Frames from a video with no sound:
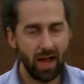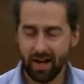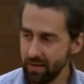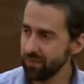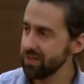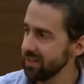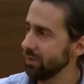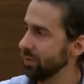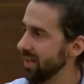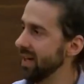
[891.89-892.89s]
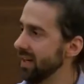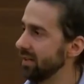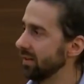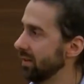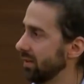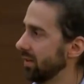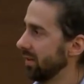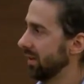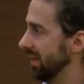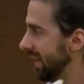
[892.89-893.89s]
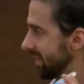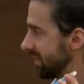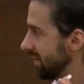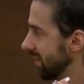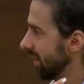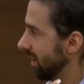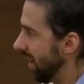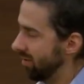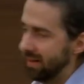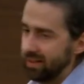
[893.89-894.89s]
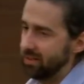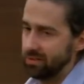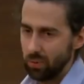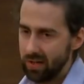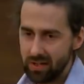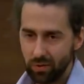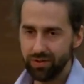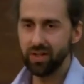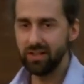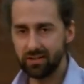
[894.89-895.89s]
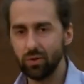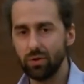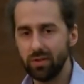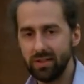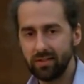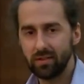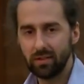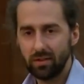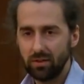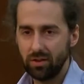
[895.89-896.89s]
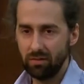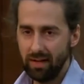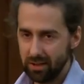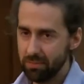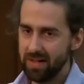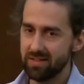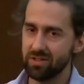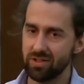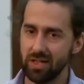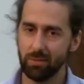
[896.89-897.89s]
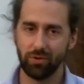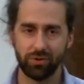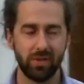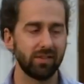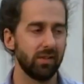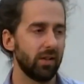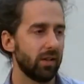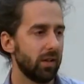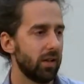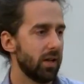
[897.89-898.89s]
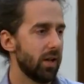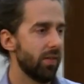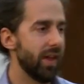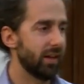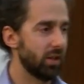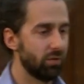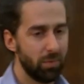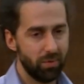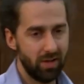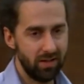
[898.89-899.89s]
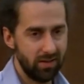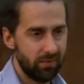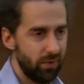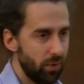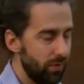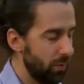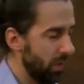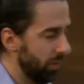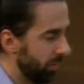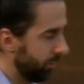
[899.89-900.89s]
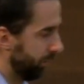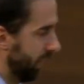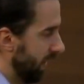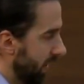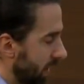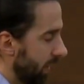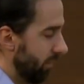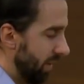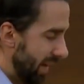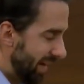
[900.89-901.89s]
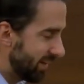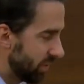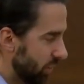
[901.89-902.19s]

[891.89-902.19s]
And every single day, he gets, I reckon, 20 or 30 stories, direct message to him on Twitter, that corroborate this view of the world. Here's the